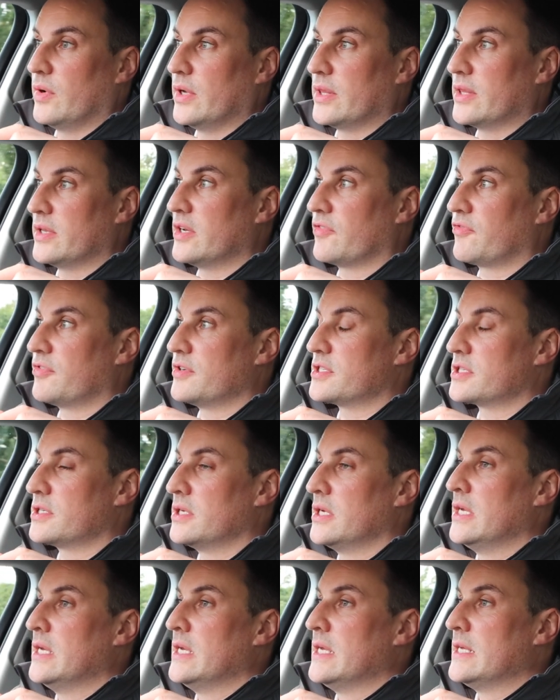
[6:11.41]
the different
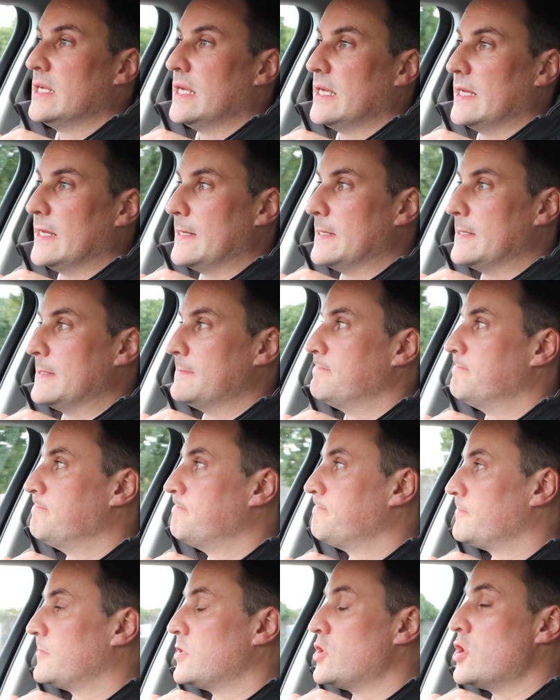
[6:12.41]

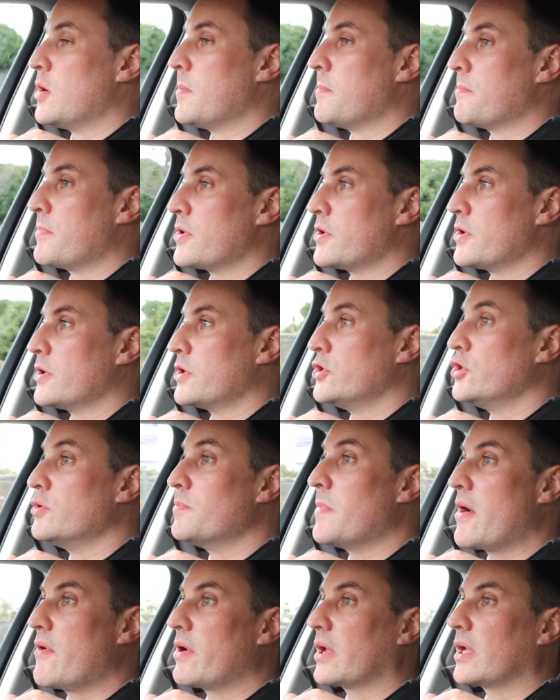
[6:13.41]

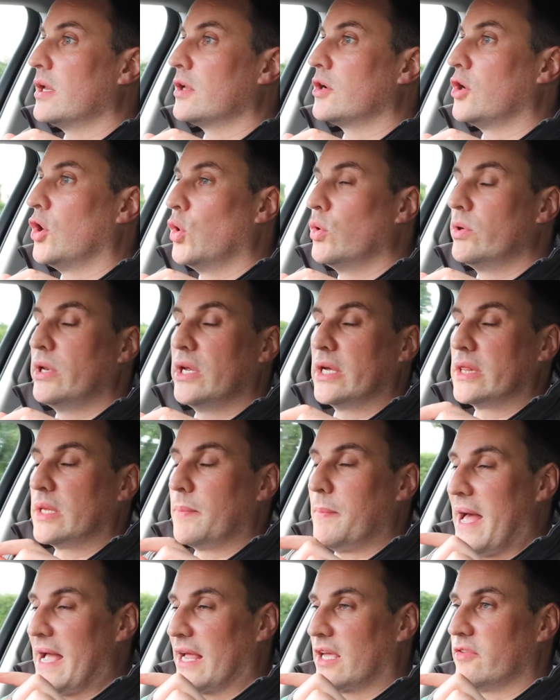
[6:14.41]
numerical coding on
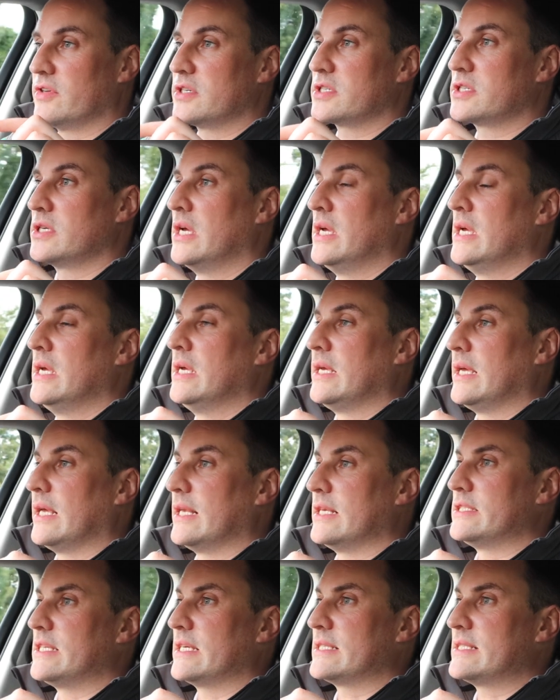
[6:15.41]
the back of it,
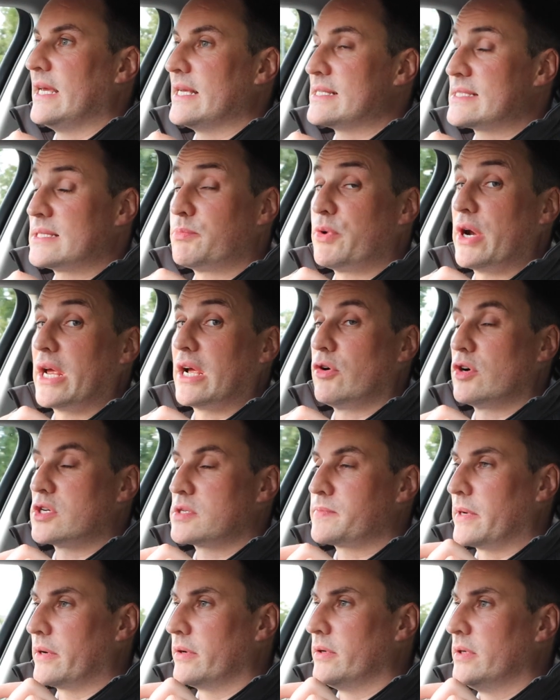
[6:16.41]
it'll dictate the brake
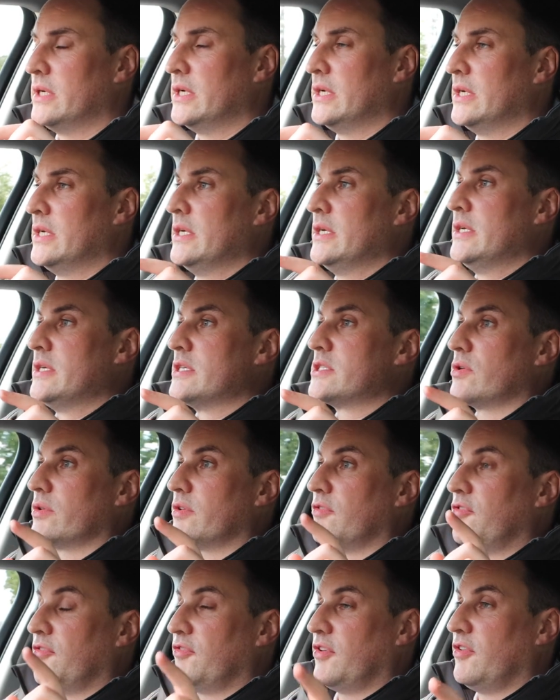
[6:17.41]
horsepower. So
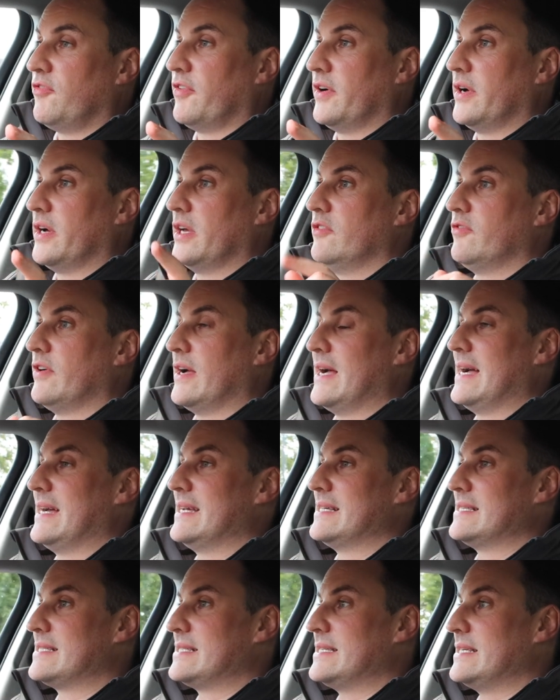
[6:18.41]
the 55
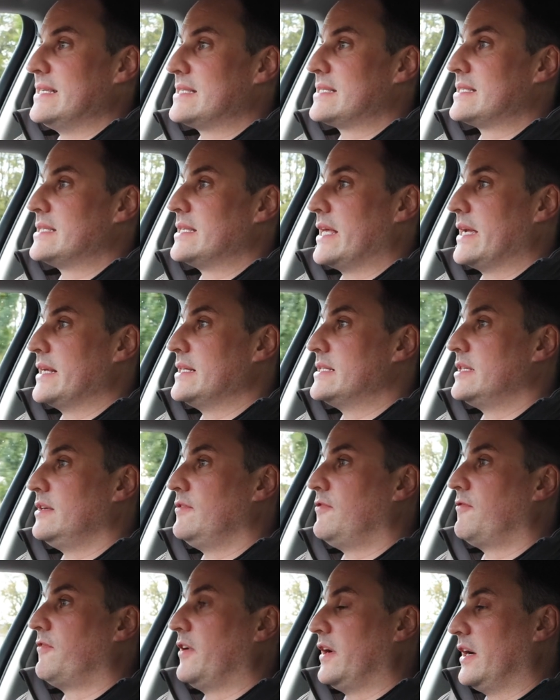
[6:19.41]
has this
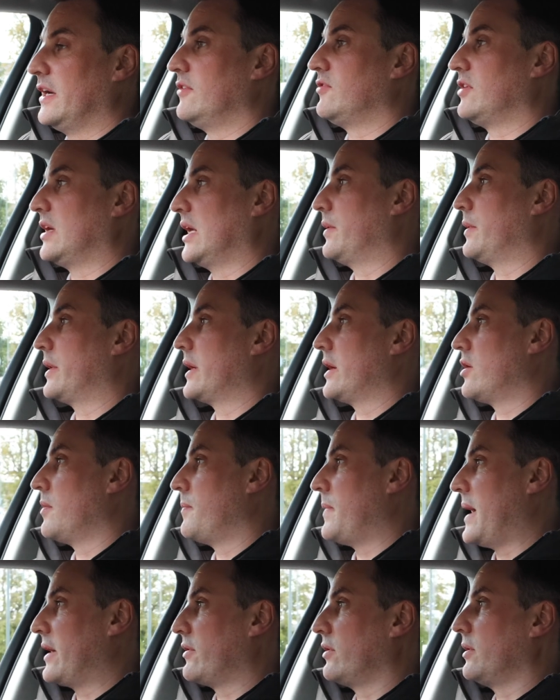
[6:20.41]
95 kilowatt hour
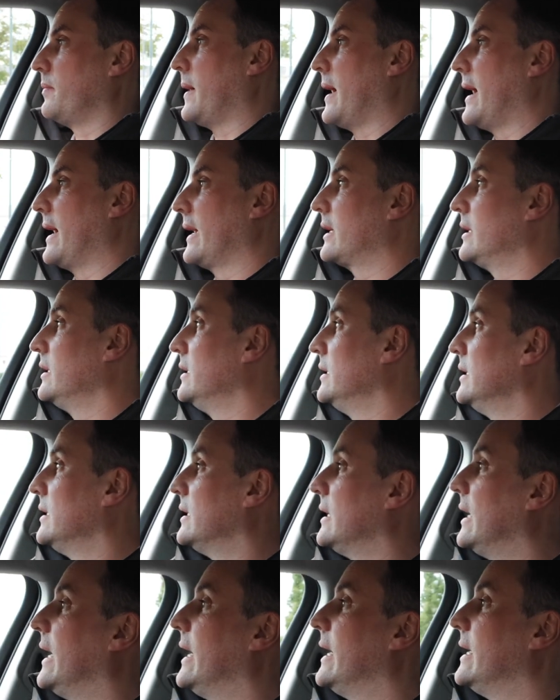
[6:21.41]
battery pack
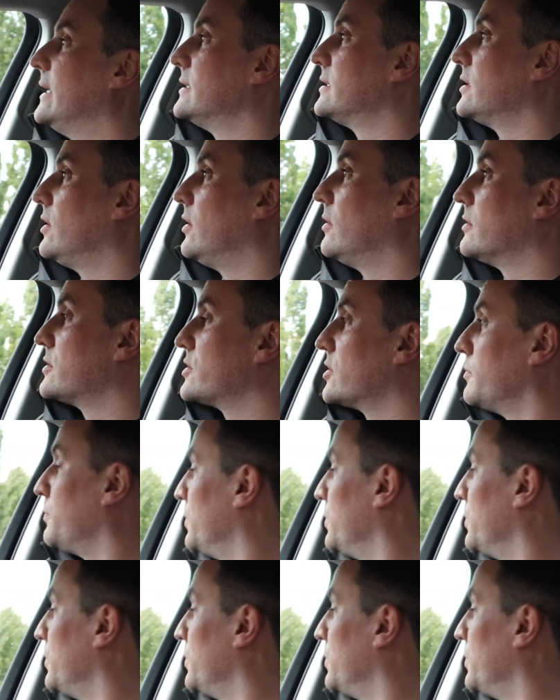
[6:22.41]
and also